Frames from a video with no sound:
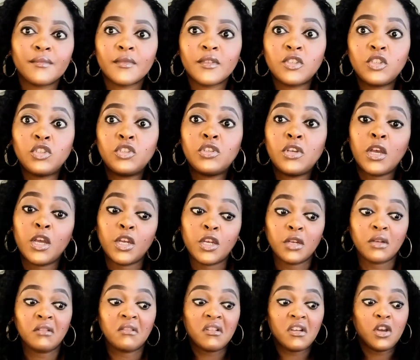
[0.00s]
She's a
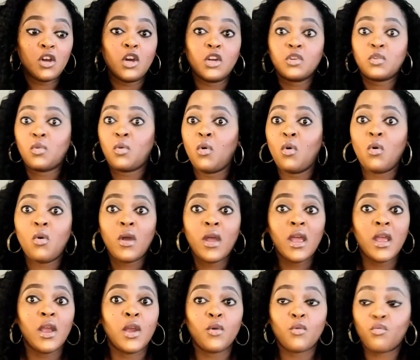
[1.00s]

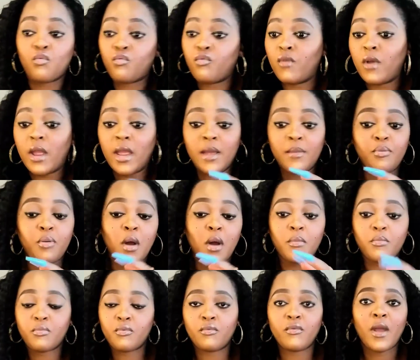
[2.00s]
hardcore
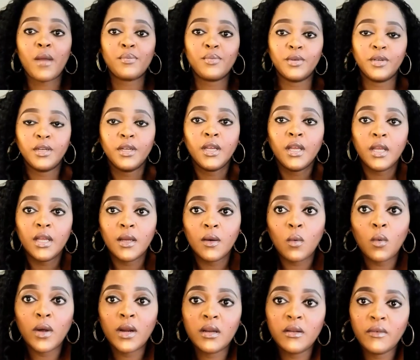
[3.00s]
hip-hop rapper,
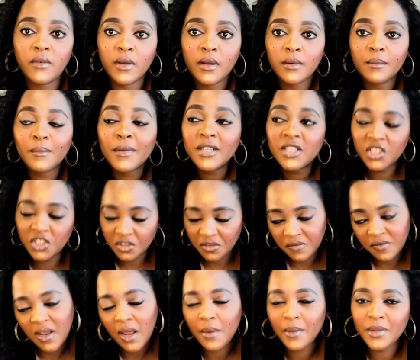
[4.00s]
whatever, but she'll
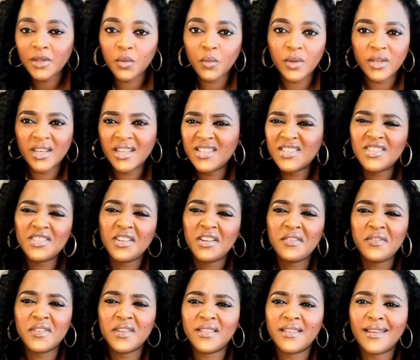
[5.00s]
fly with the wind. And she's not
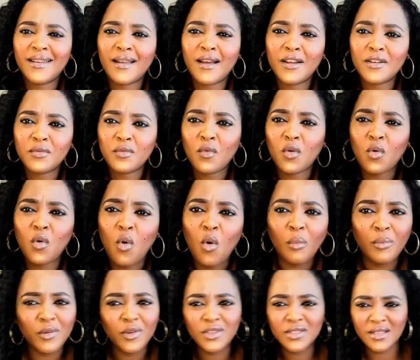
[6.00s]
even that
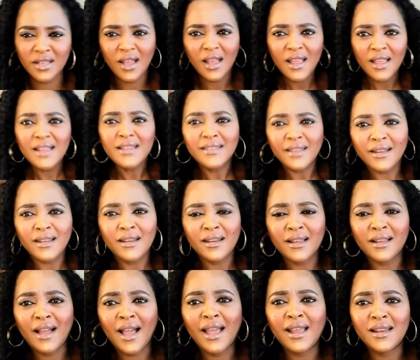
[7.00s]
hardcore because Nadia
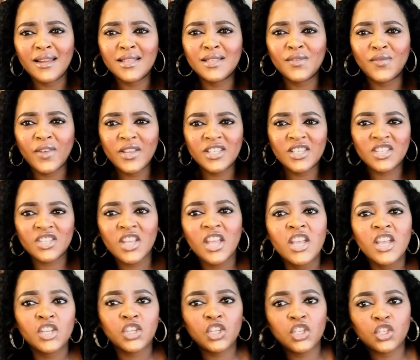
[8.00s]
Nakai, let's face it,
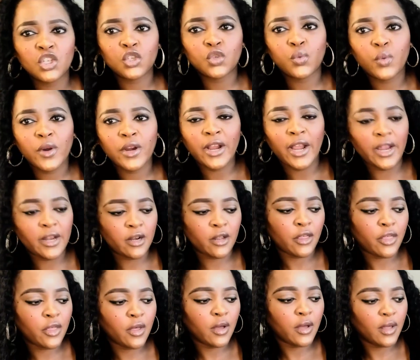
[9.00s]
she's a twerker
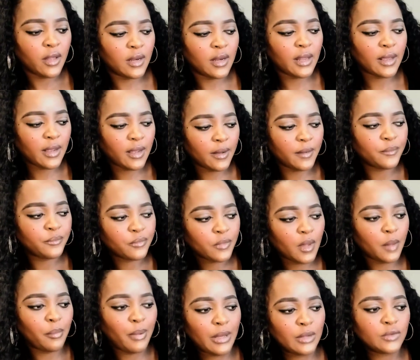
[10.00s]
and like
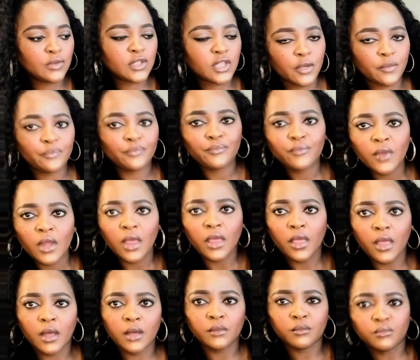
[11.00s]
a pouncer.
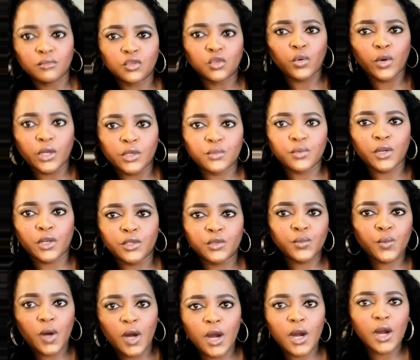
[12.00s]
Twerk,
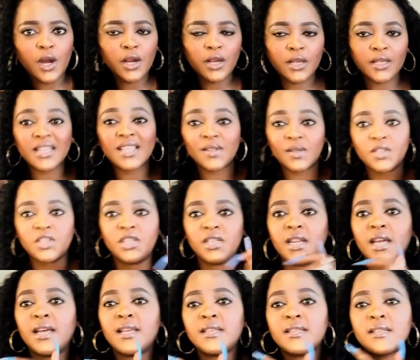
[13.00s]
that's what she
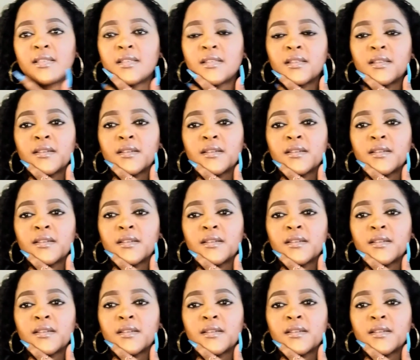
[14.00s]
does.